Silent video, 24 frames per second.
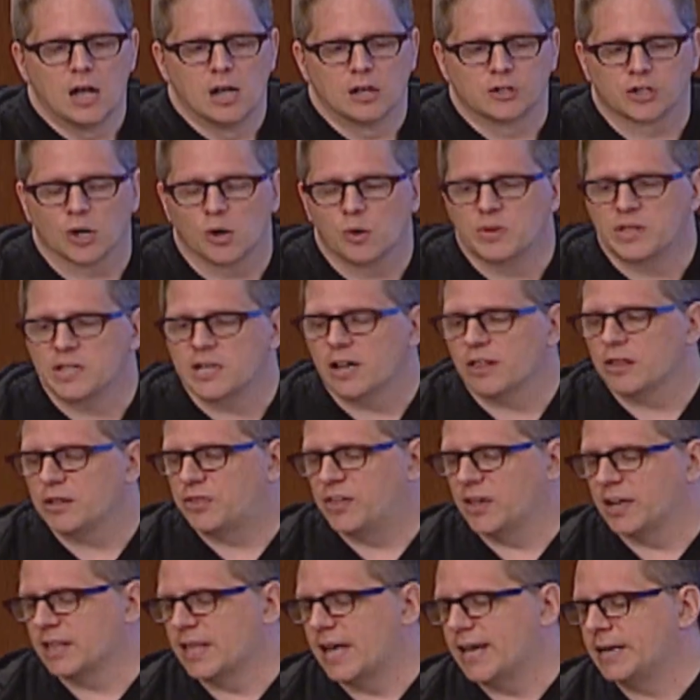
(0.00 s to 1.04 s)
So the other
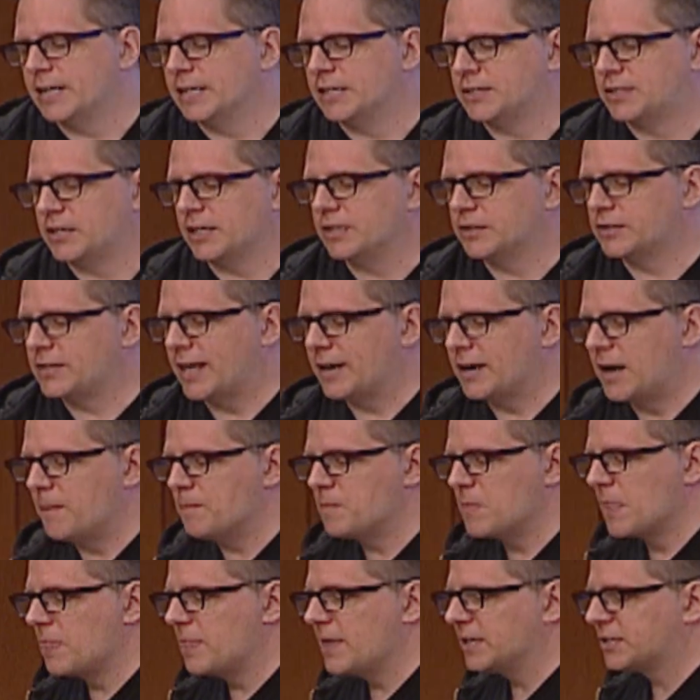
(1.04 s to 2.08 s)
thing that is that
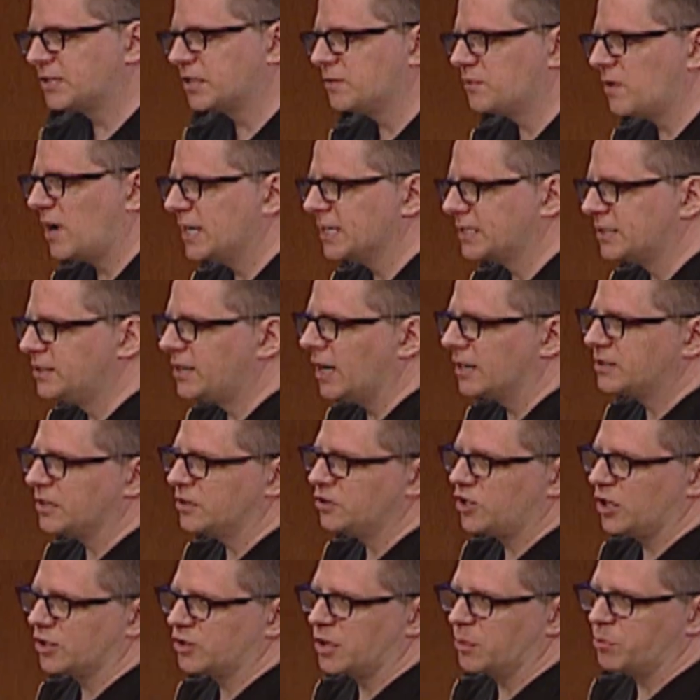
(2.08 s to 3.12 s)
this advice doesn't
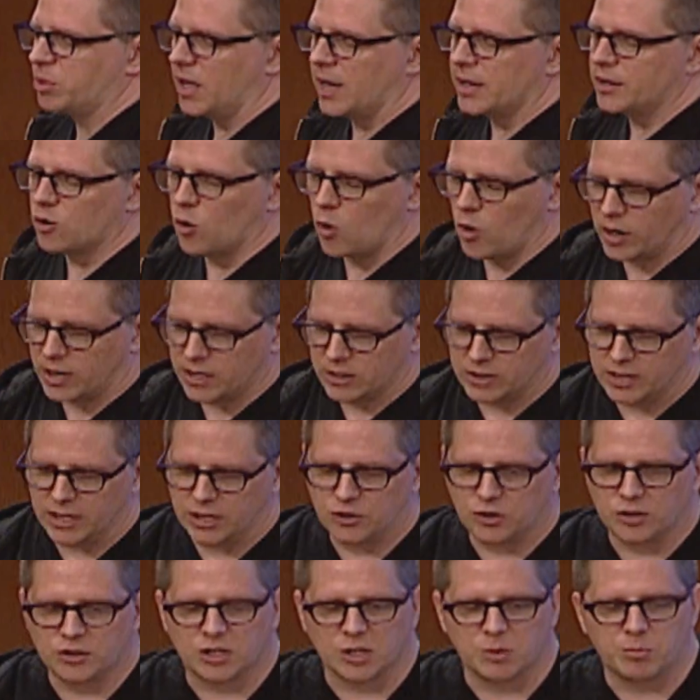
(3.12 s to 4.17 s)
just apply to
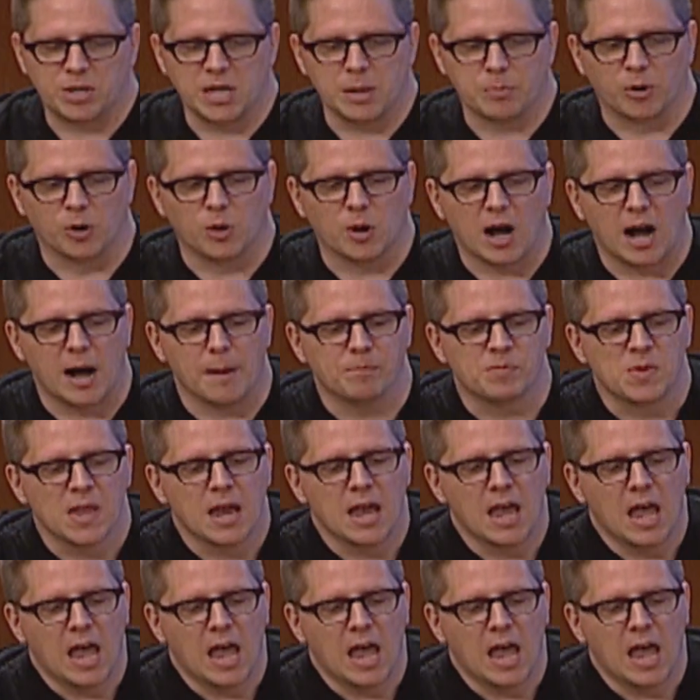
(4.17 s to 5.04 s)
organizations and people.